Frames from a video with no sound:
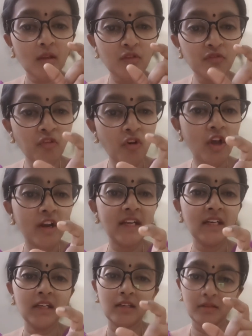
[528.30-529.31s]

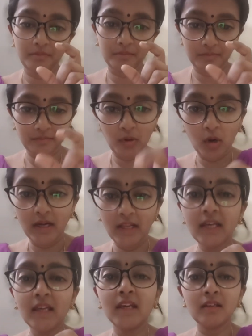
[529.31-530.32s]
foreign
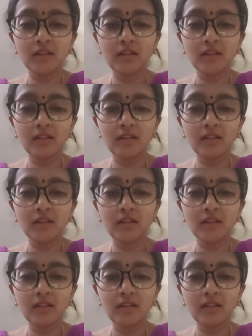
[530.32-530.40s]
body